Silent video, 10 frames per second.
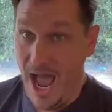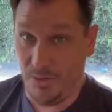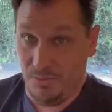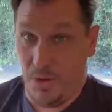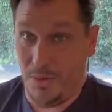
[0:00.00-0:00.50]
I
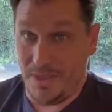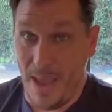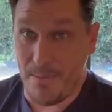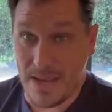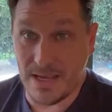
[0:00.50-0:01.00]
don't know what
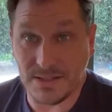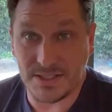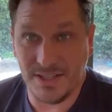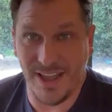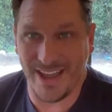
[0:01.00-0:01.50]
that
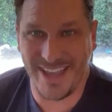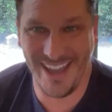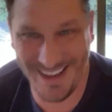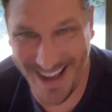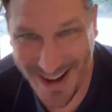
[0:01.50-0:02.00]
means. Like,
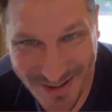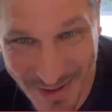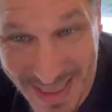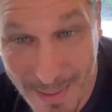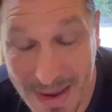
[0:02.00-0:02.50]
I don't
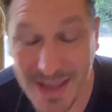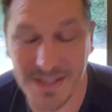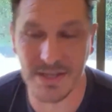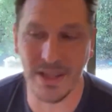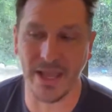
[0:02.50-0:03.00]
know what that
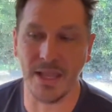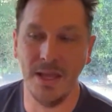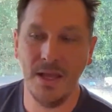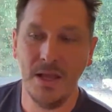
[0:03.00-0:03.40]
means. And like,